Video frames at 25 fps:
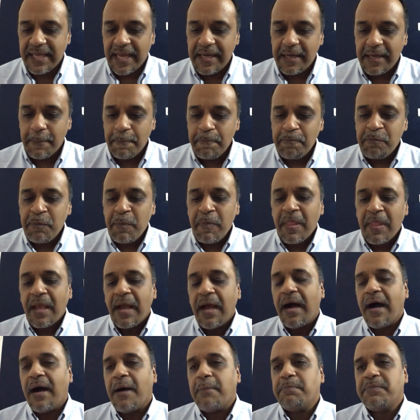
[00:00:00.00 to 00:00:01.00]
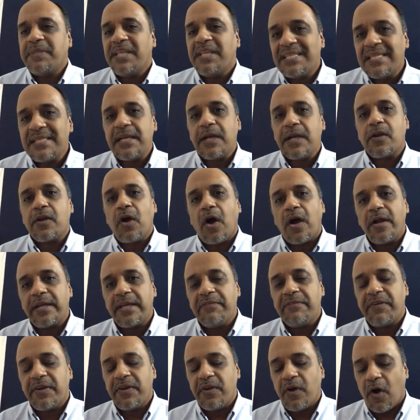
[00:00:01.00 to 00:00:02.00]
And this is a
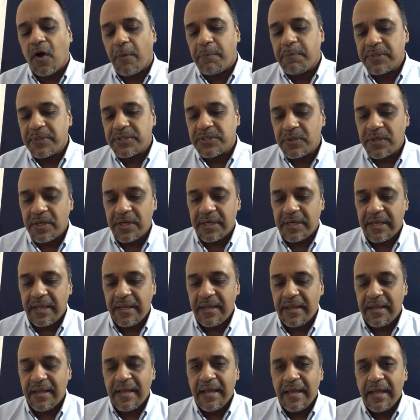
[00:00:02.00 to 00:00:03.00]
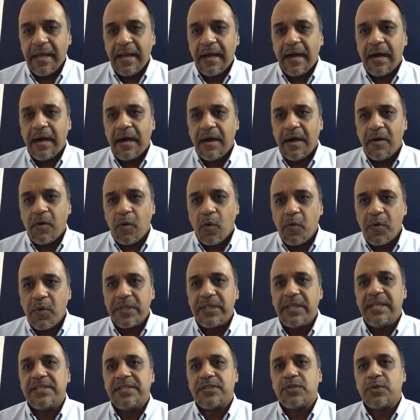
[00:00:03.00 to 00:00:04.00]
God-given opportunity
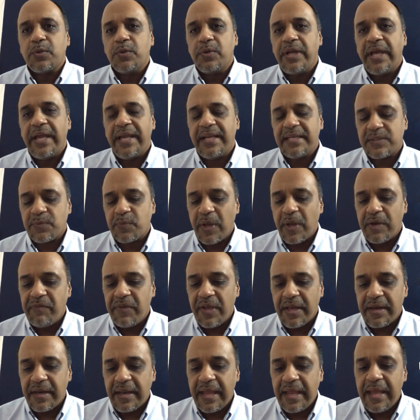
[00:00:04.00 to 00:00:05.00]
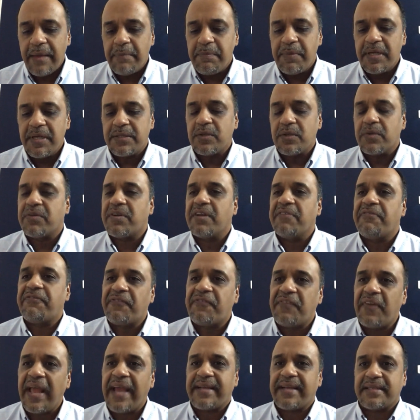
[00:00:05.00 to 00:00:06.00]
over these 2 days when we are able to
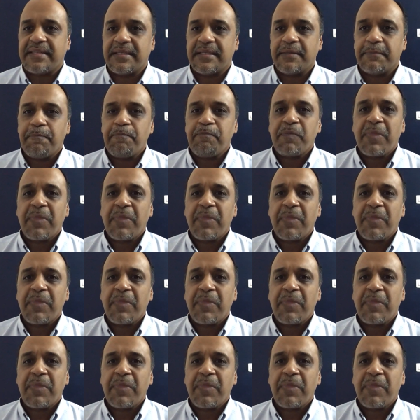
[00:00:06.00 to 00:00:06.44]
reflect,